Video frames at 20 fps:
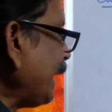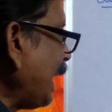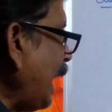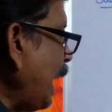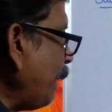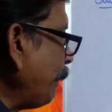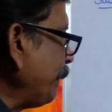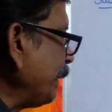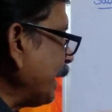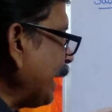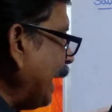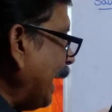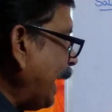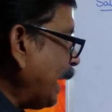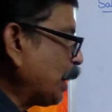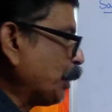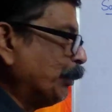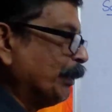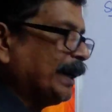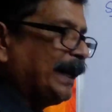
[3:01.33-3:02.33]
have been
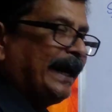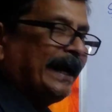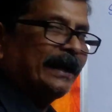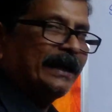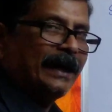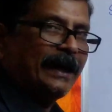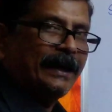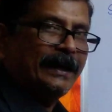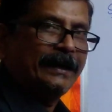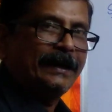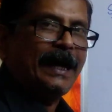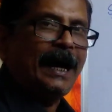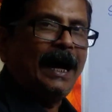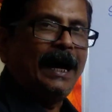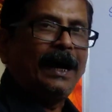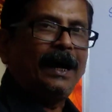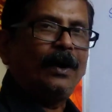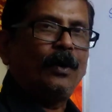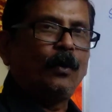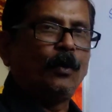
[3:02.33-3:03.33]
accumulated in
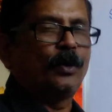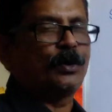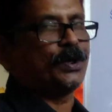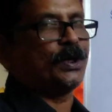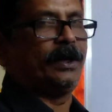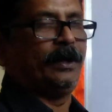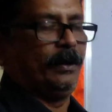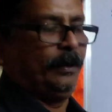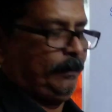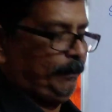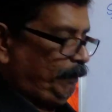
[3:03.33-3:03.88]
the ocean.